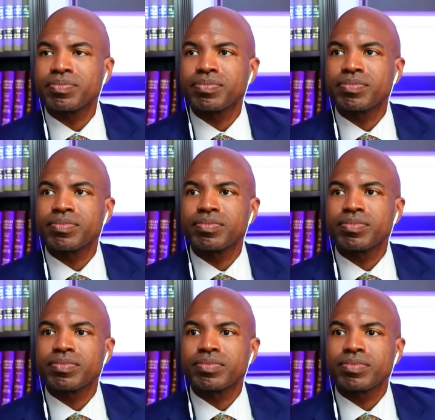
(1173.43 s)

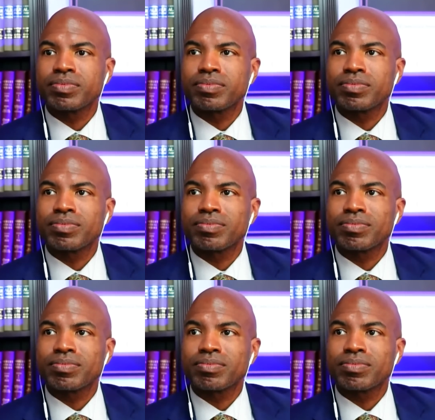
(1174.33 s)

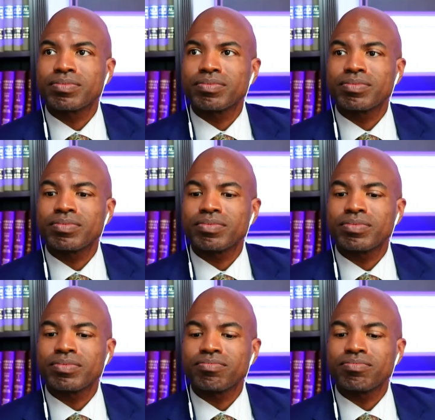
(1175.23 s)
(no one is talking)